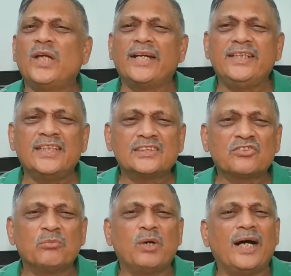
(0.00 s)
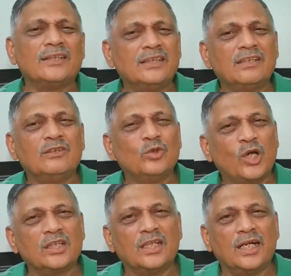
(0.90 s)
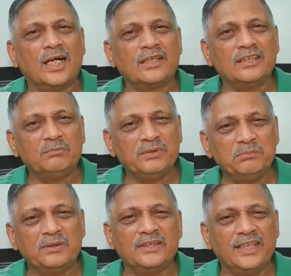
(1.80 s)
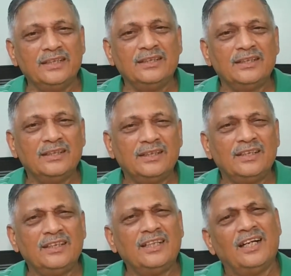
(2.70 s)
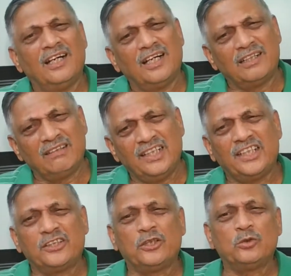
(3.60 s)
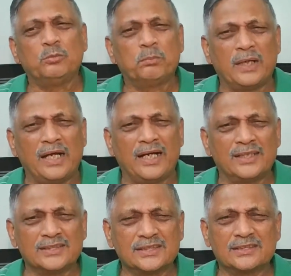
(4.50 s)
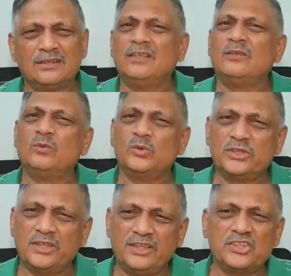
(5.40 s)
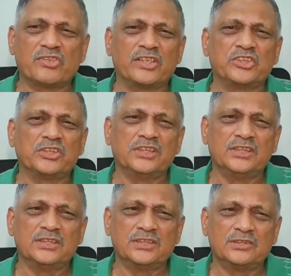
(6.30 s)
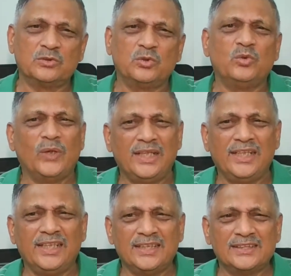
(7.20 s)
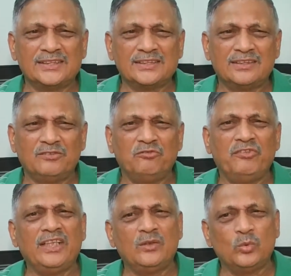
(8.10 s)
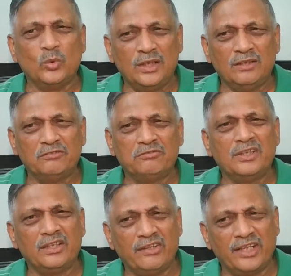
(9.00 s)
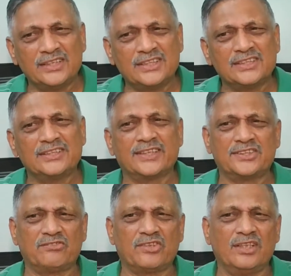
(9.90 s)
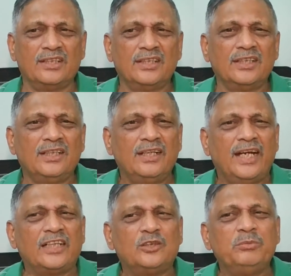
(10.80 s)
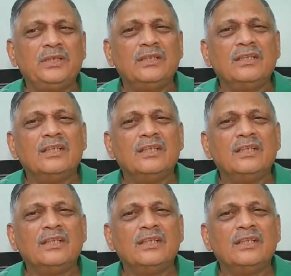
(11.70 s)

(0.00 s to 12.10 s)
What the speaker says: ideas from other non Aryan people then related to plants, to city structures, to dwellings, the way to live, the dresses, etc., had to be